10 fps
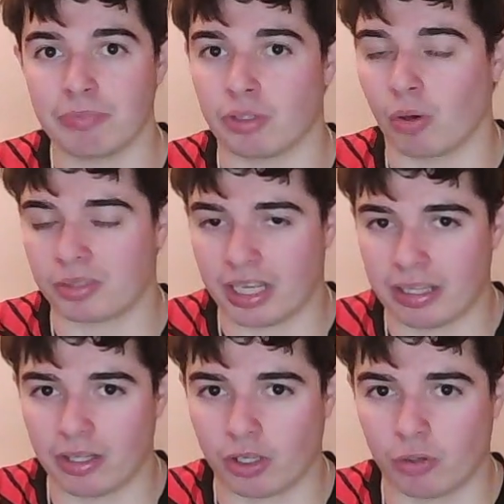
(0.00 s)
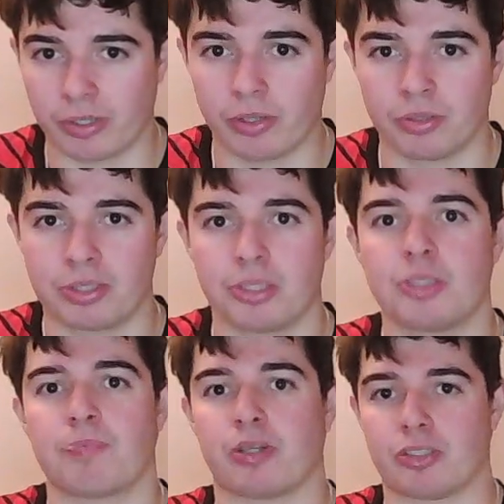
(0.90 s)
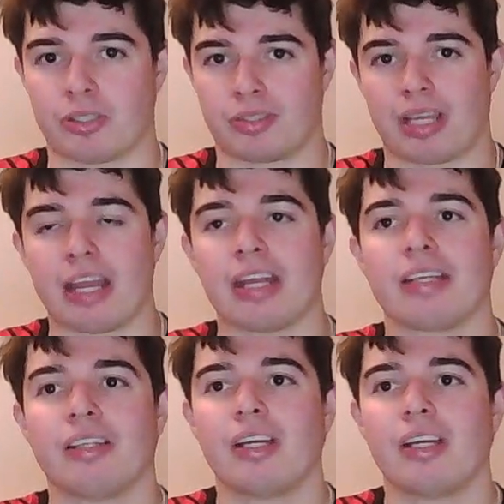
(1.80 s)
Not saying they're glory hunters, but just saying